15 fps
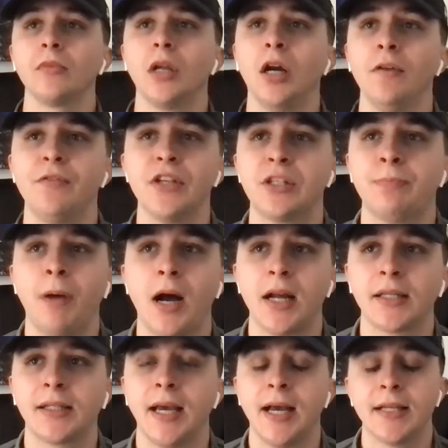of this
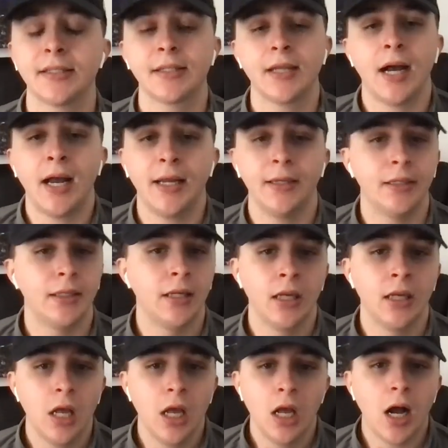podcast. I
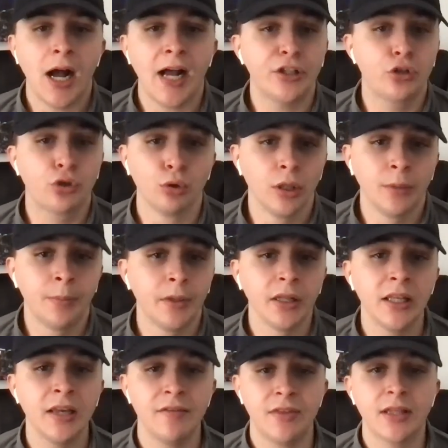truly
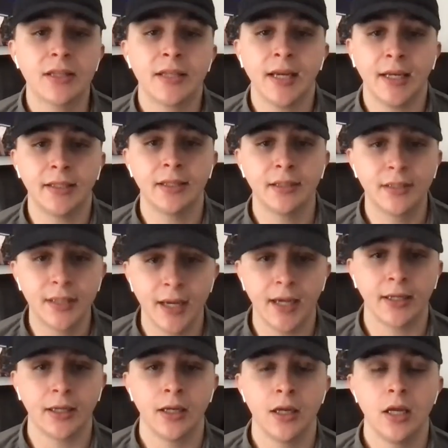believe that Texas
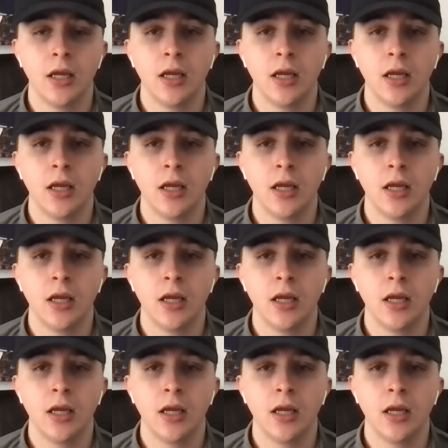Tech